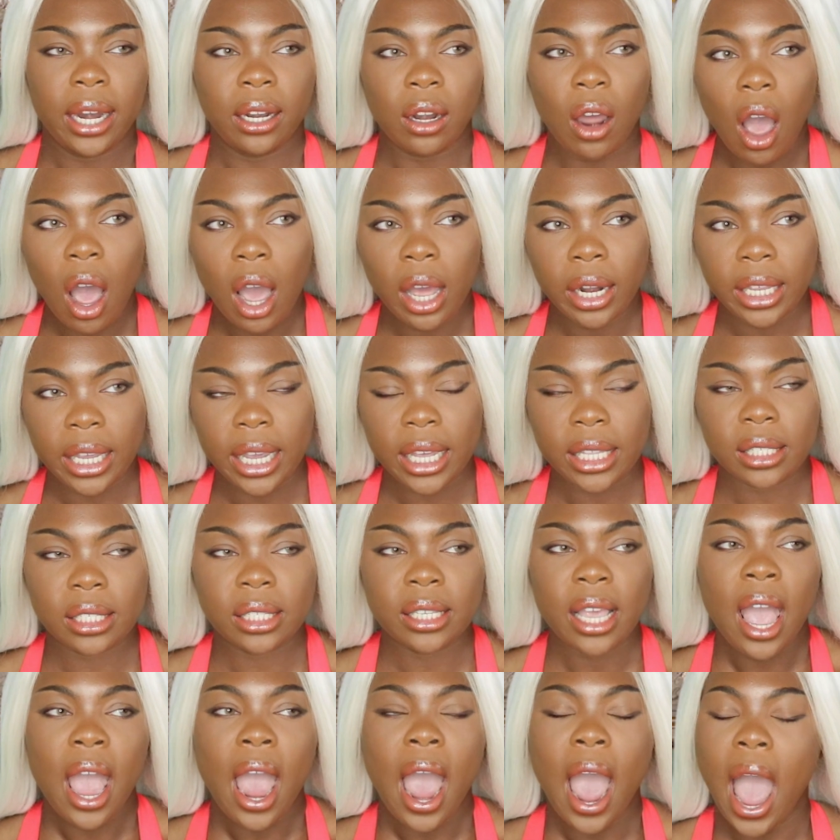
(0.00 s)
an
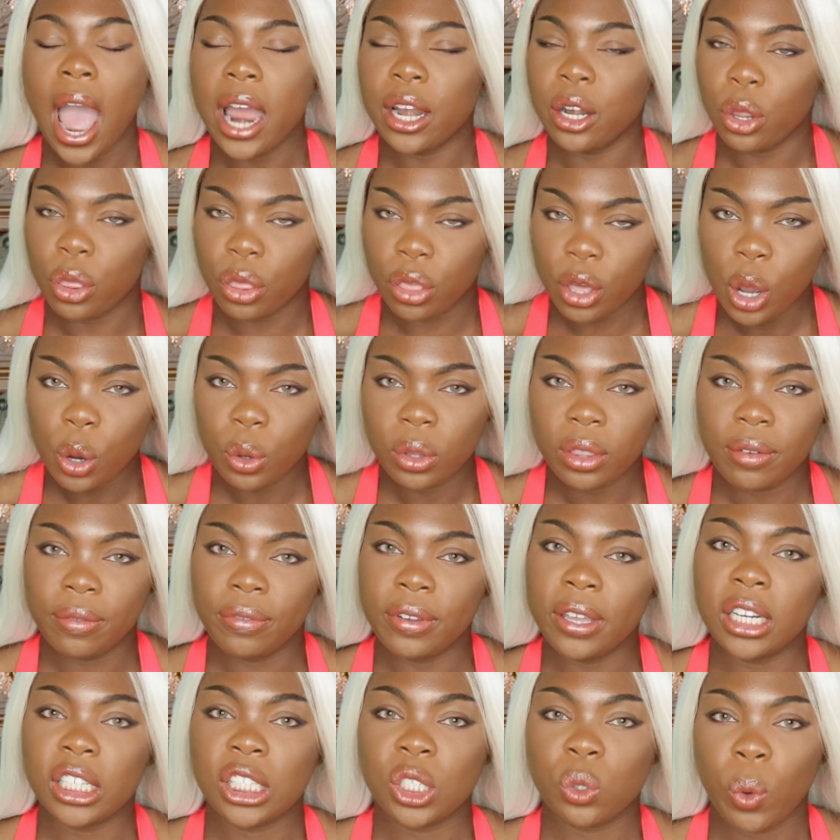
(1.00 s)
audience. And though the
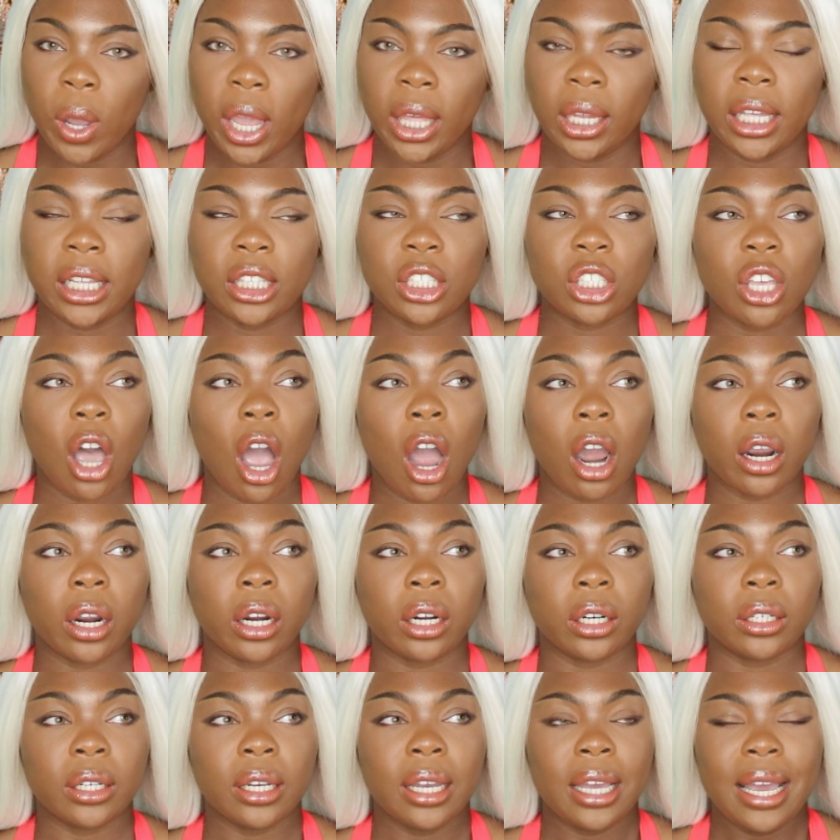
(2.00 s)
Venezuelans
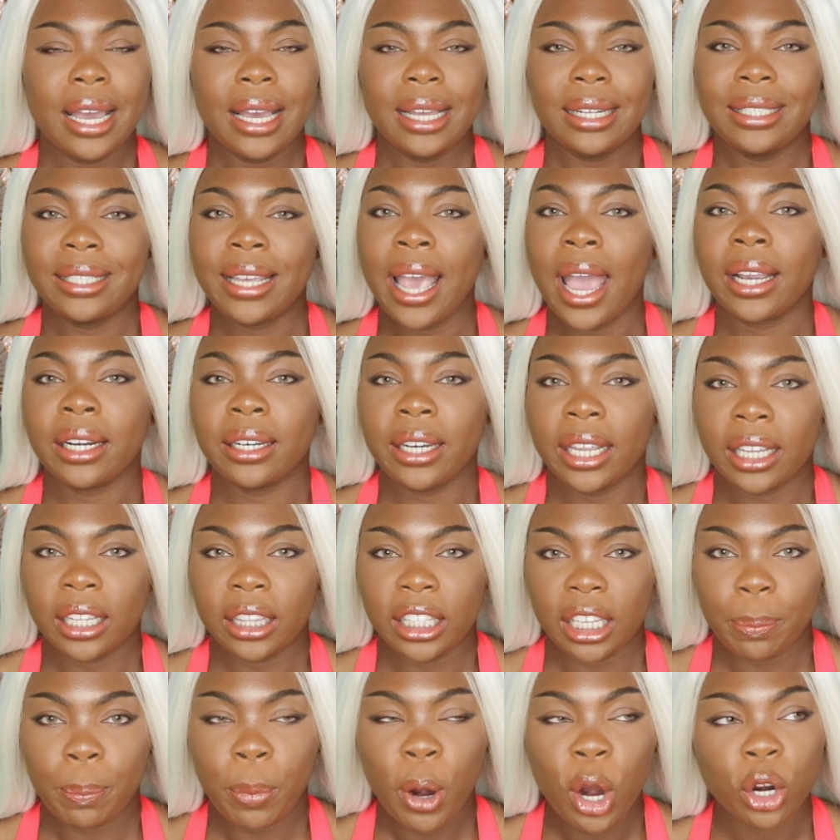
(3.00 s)
are
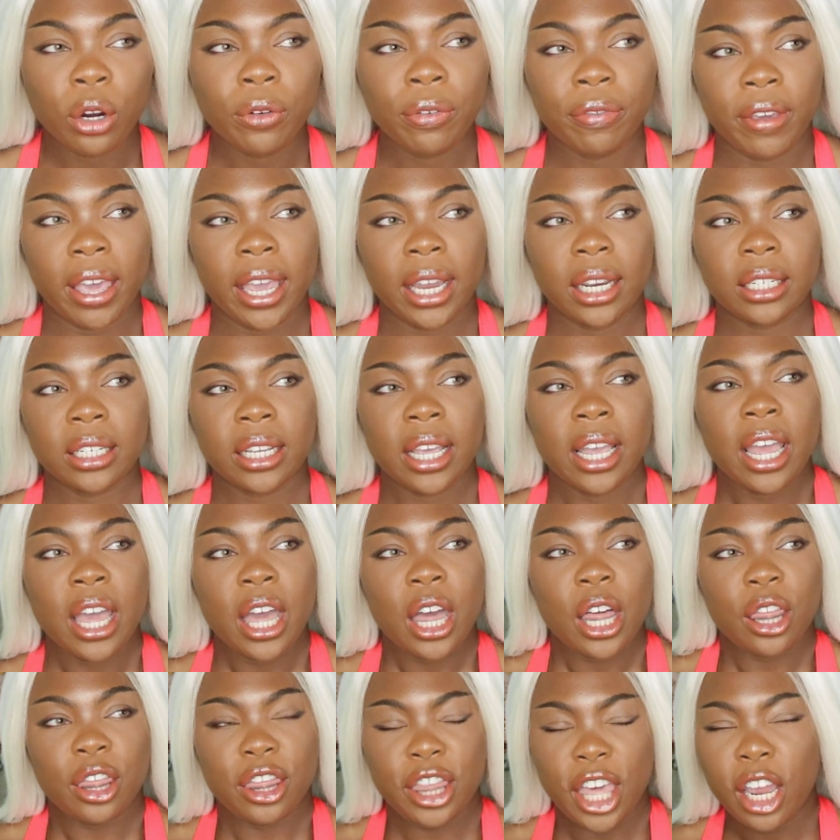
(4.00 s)
technically perfect,
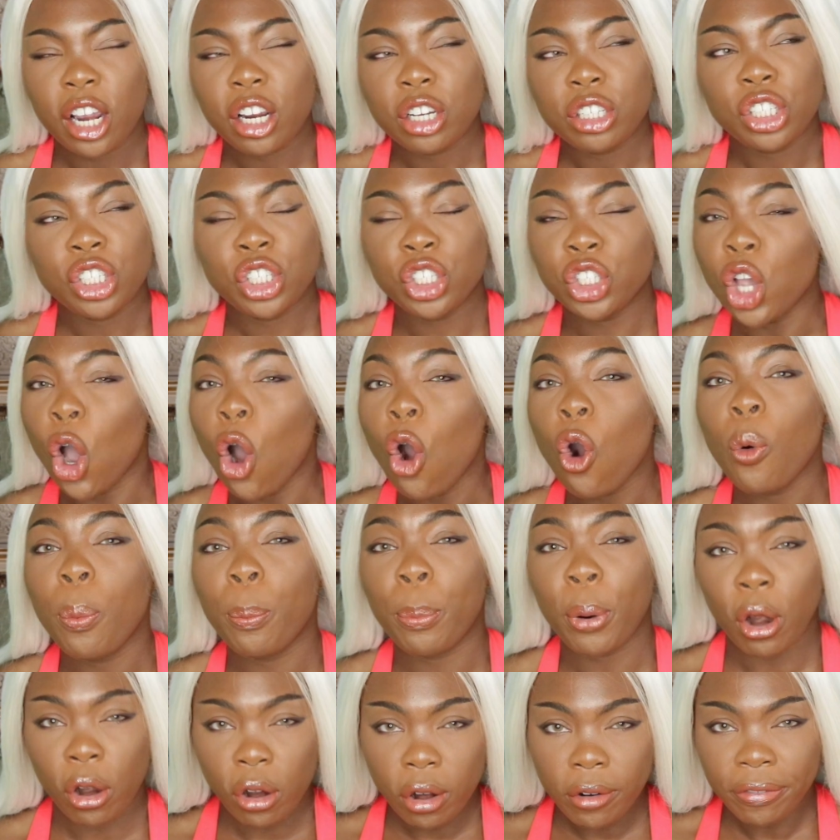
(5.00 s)
they're so
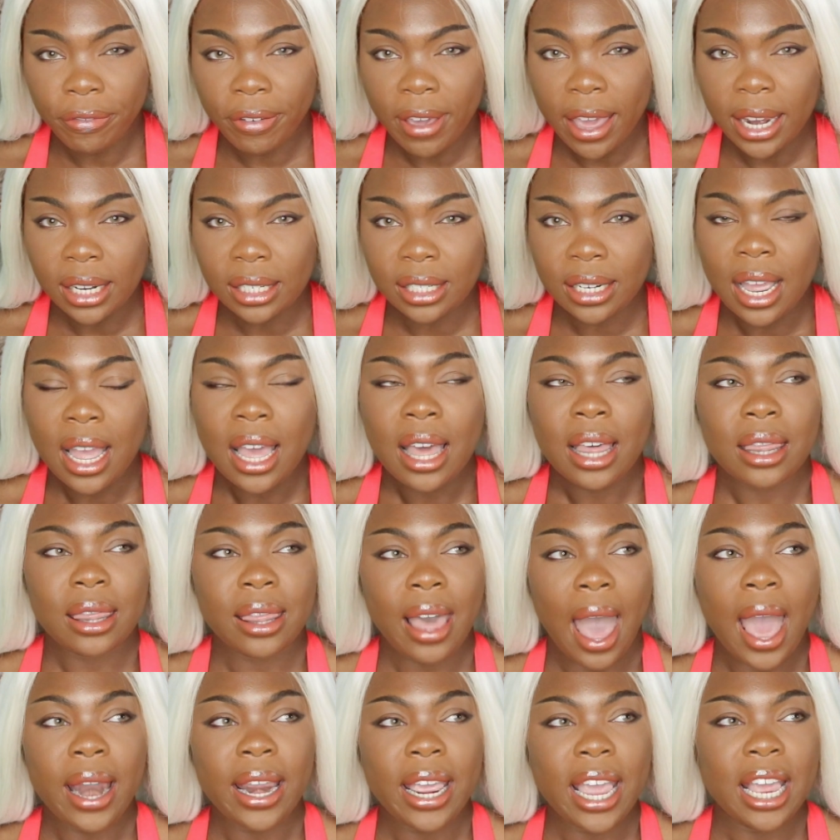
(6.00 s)
perfect
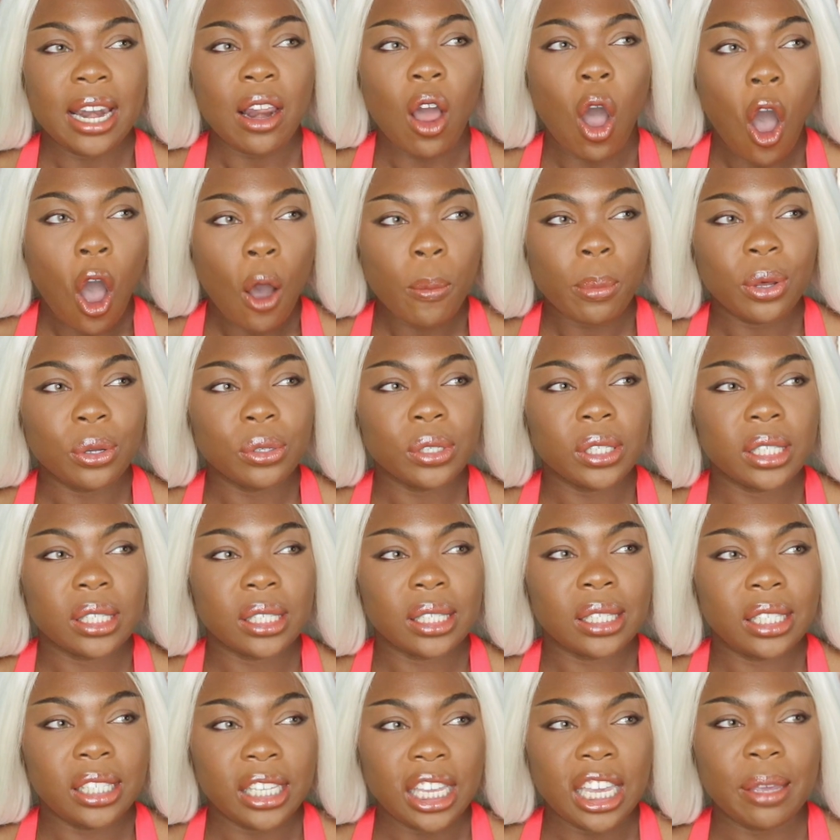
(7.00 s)
that it
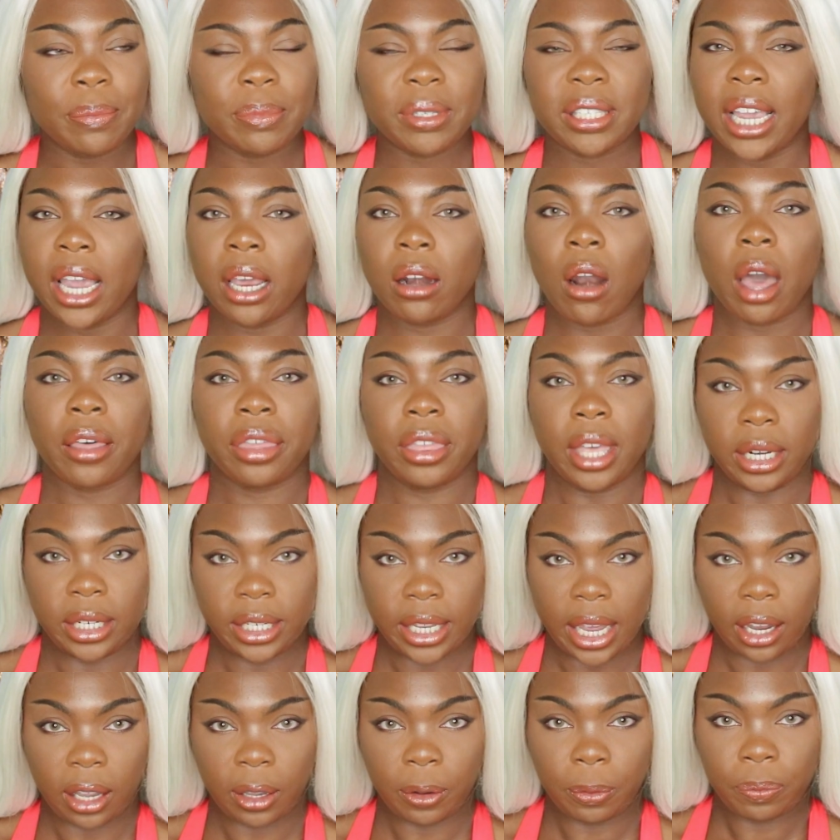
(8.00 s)
almost seems
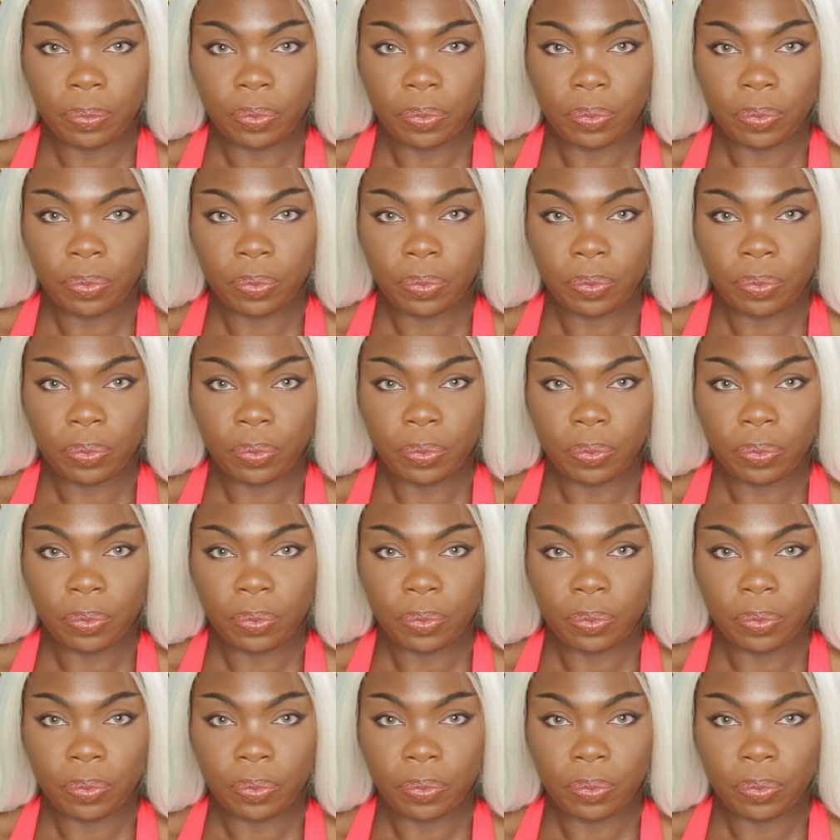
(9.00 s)
inauthentic.